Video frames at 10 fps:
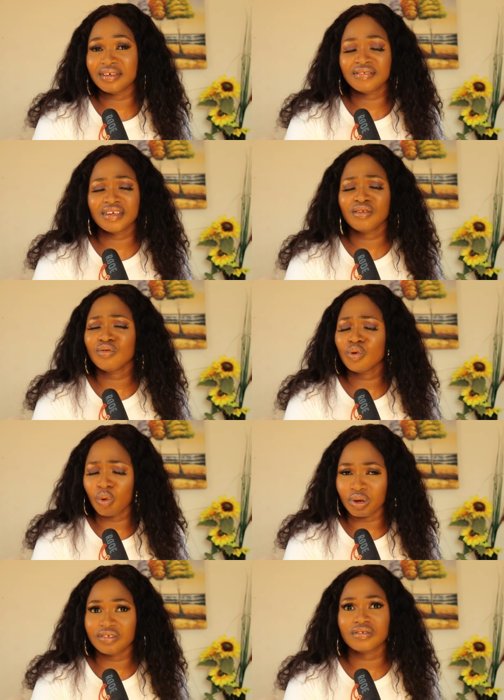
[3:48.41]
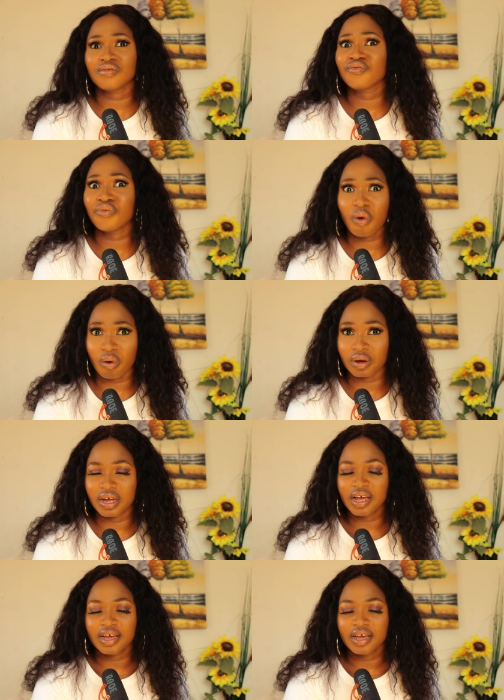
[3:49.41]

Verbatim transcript: He said, no, it's wrong.